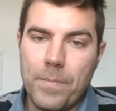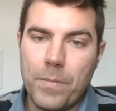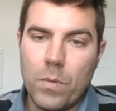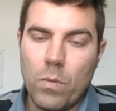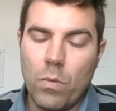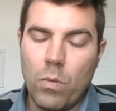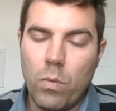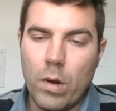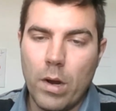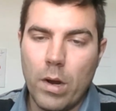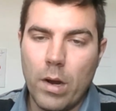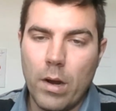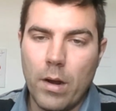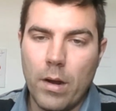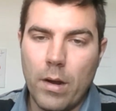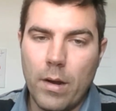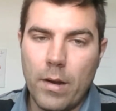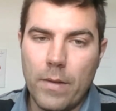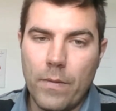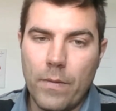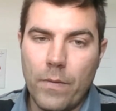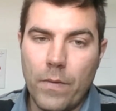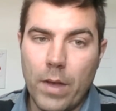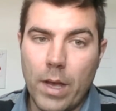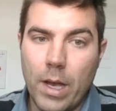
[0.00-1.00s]
where
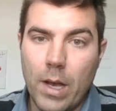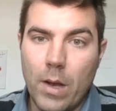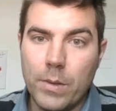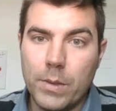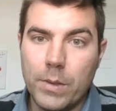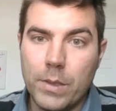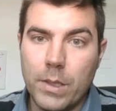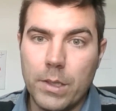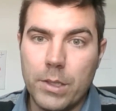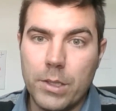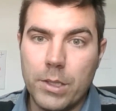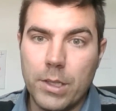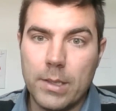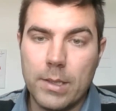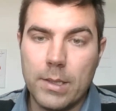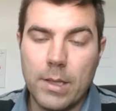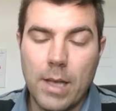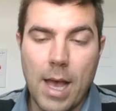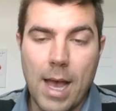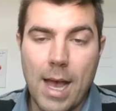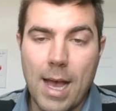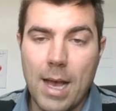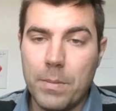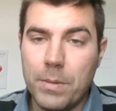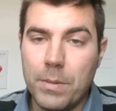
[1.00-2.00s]
the house is just
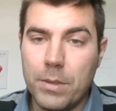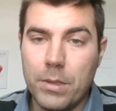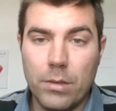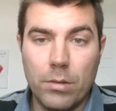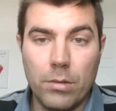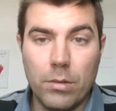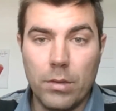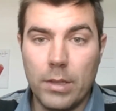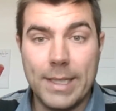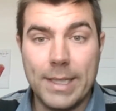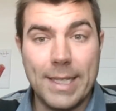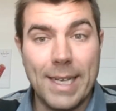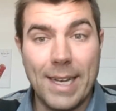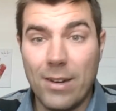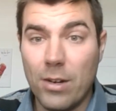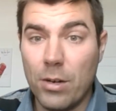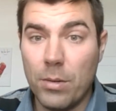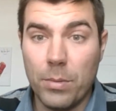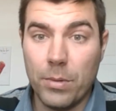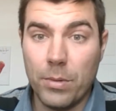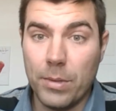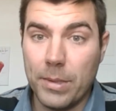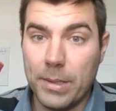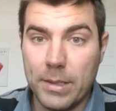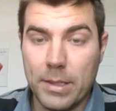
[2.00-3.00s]
absolutely
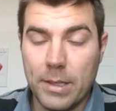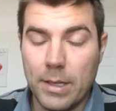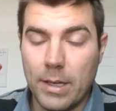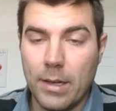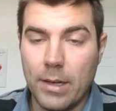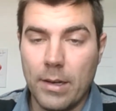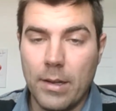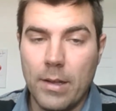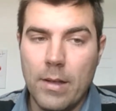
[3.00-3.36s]
terrible inside.